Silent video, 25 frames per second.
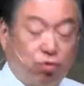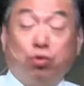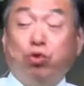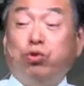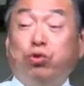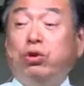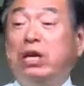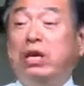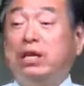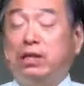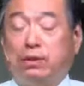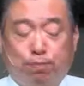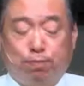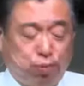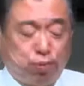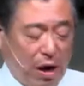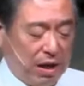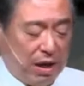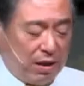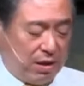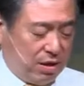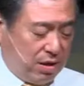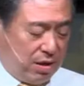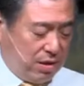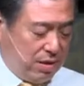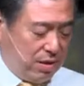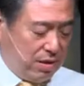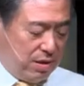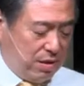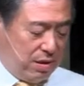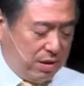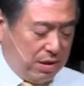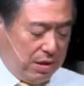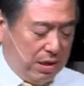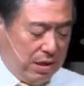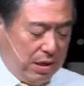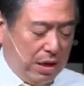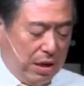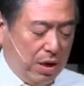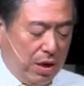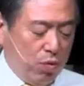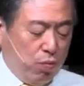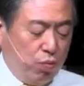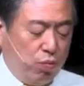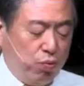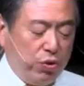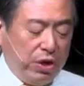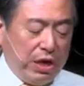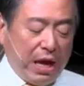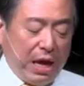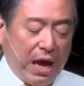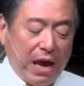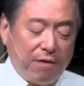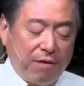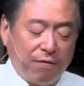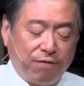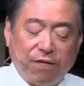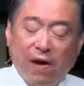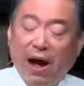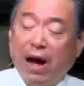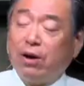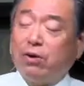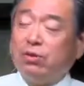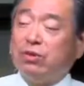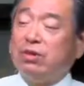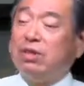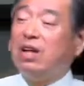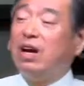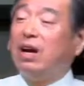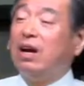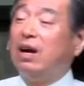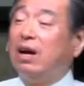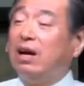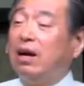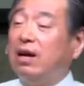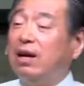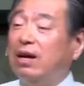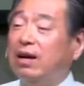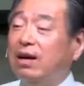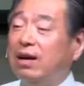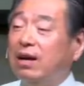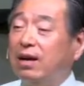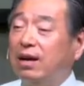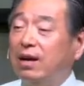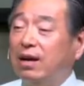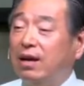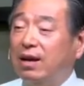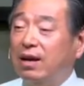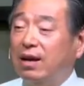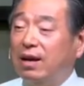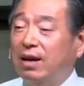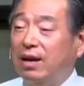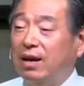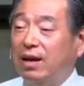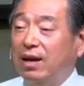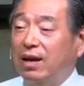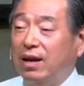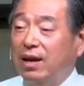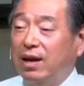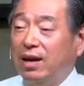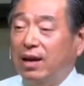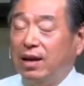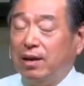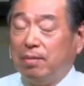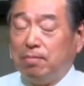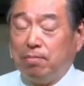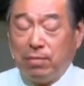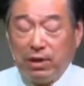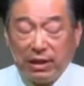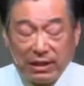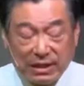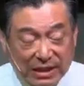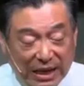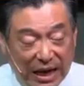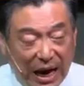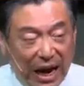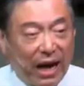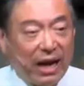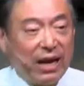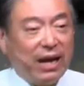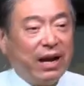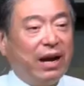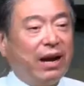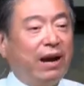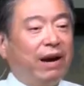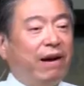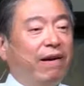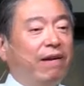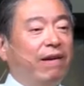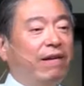to his brother: "We have found the Messiah."